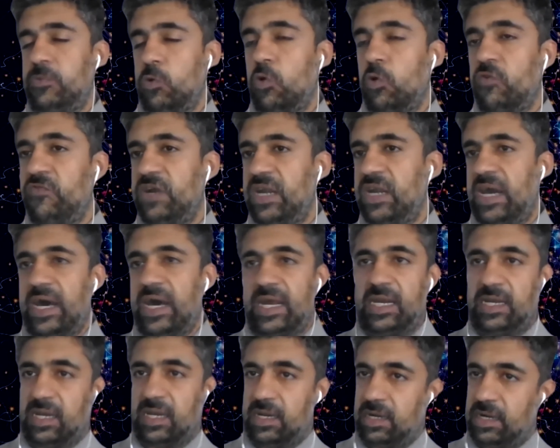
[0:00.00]

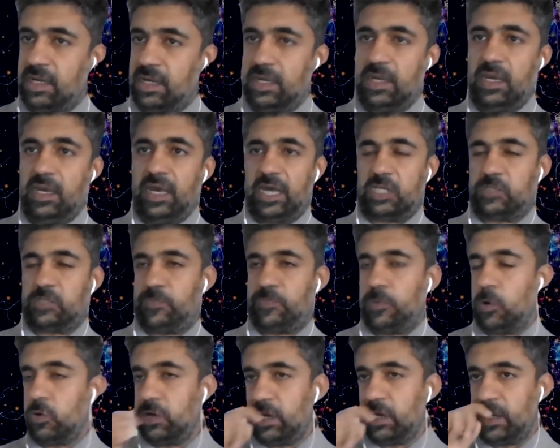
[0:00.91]
overnight and
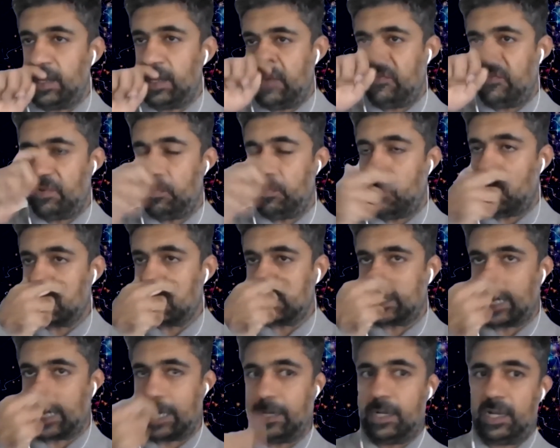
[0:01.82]
exploded even more
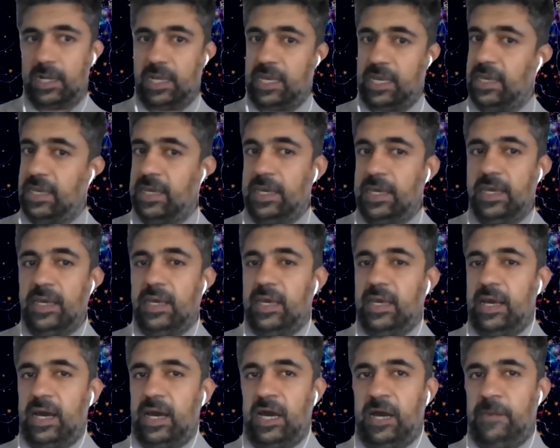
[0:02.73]
suddenly.
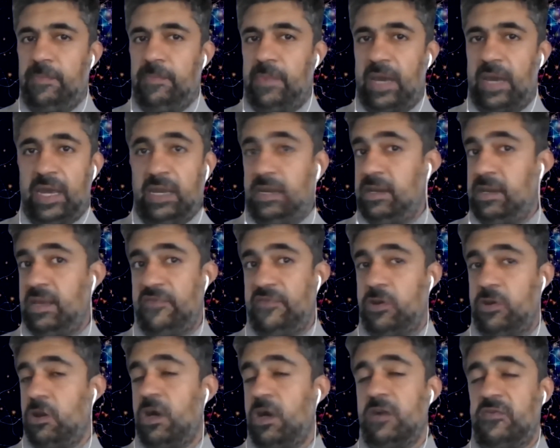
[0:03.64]
And if
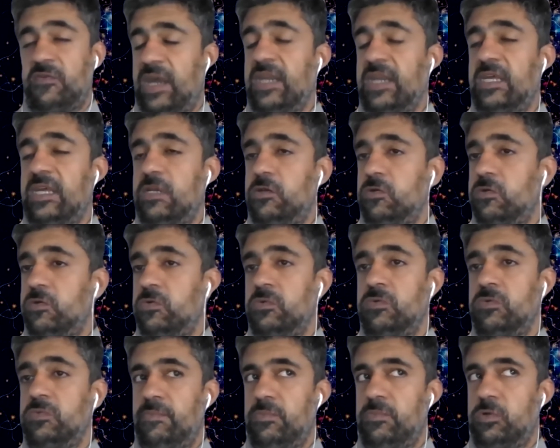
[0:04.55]
you're not ready
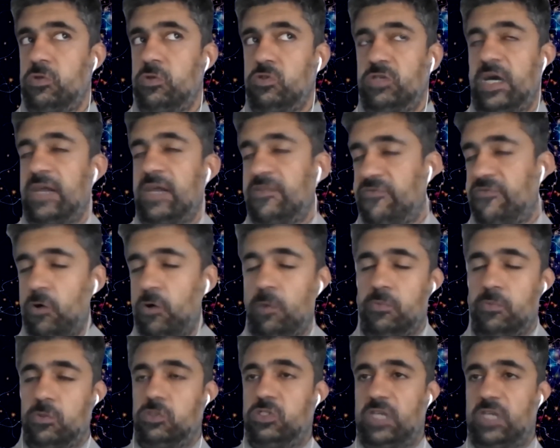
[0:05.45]
to
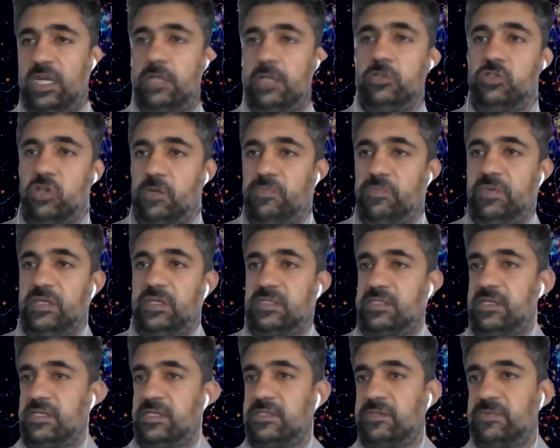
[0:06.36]
transform, to change your
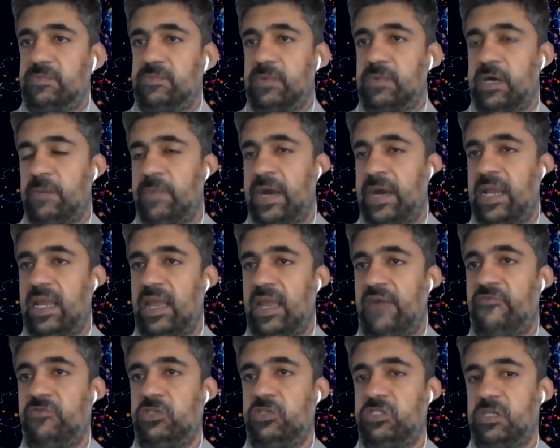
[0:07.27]
business by
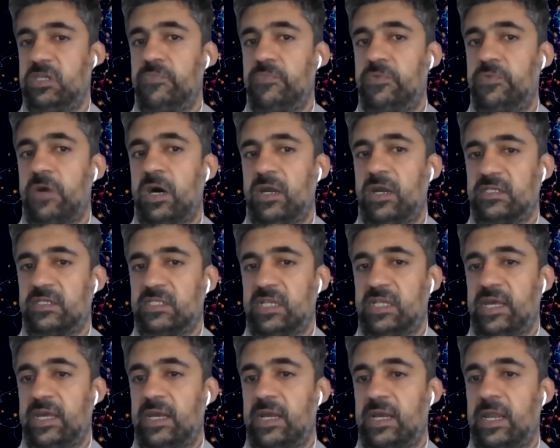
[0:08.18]
leveraging products
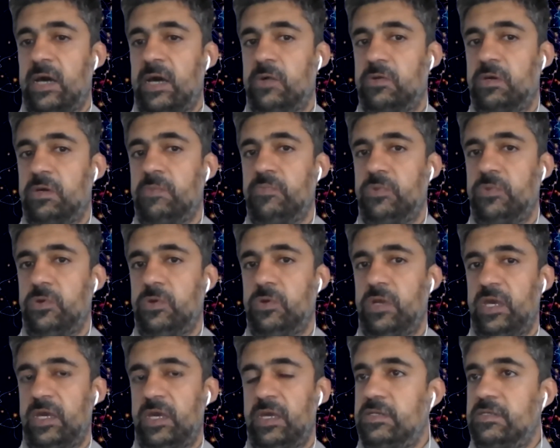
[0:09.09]
like cloud
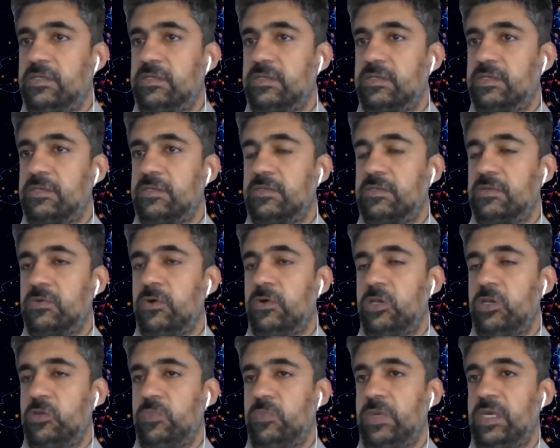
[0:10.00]
computing, it's
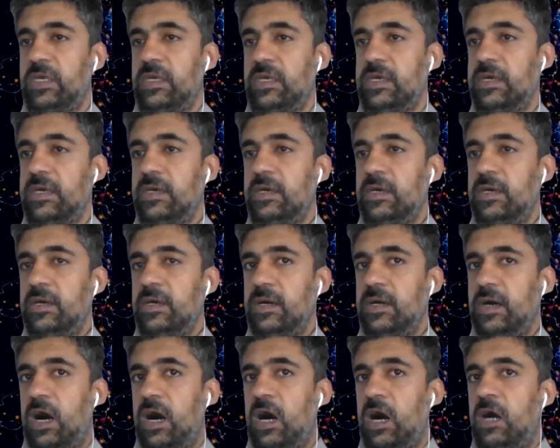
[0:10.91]
going to be
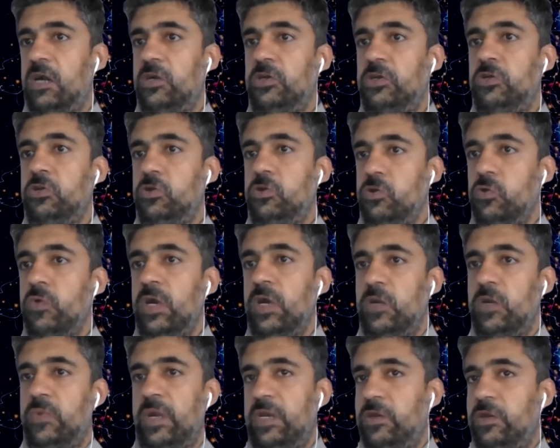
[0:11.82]
hard to do it
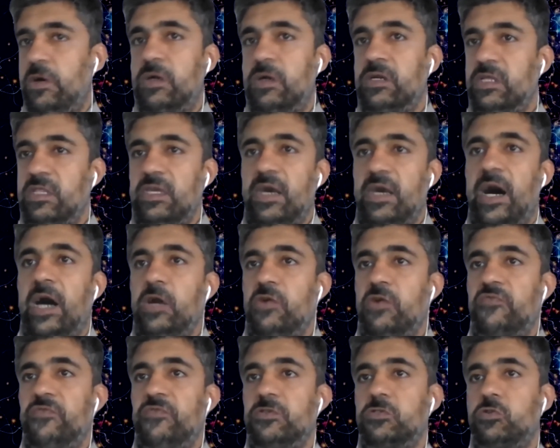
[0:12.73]
when you're in the eye
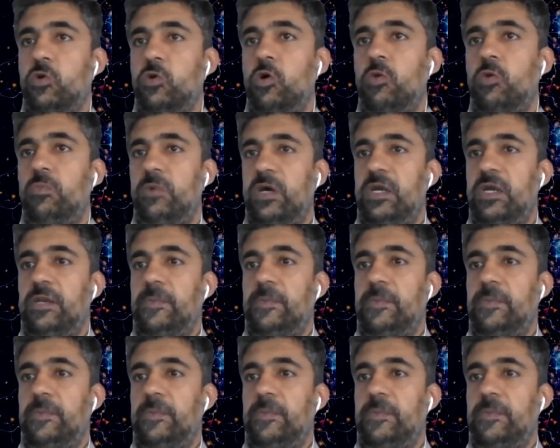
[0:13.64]
of the storm, right?